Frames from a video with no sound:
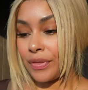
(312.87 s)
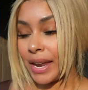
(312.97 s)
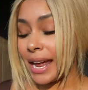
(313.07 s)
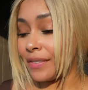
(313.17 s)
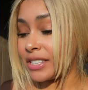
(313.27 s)
Then
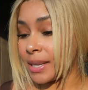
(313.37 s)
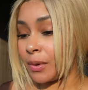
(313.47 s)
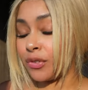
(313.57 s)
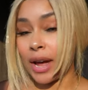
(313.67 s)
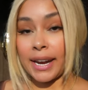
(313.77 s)
I have the Summer
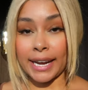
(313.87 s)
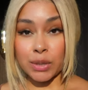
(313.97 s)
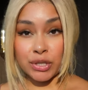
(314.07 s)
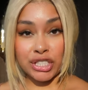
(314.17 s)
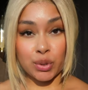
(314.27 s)
Fridays,
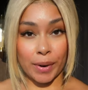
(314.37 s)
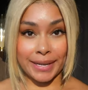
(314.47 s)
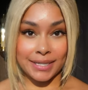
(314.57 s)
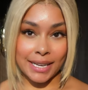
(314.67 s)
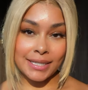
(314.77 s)
which is
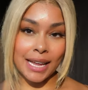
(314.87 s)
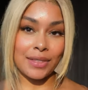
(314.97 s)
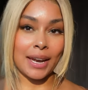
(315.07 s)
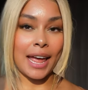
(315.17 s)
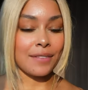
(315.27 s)
26. And
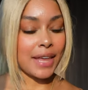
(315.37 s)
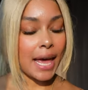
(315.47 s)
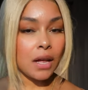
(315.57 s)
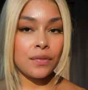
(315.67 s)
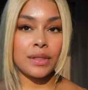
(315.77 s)
then I have the
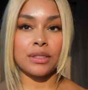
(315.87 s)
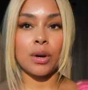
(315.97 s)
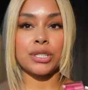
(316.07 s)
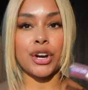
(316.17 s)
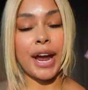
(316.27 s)
Elf, and
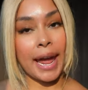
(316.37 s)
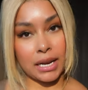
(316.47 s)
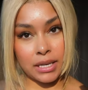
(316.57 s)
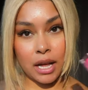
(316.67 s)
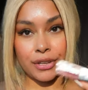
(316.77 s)
those are
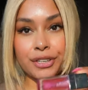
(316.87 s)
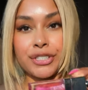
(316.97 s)
$8.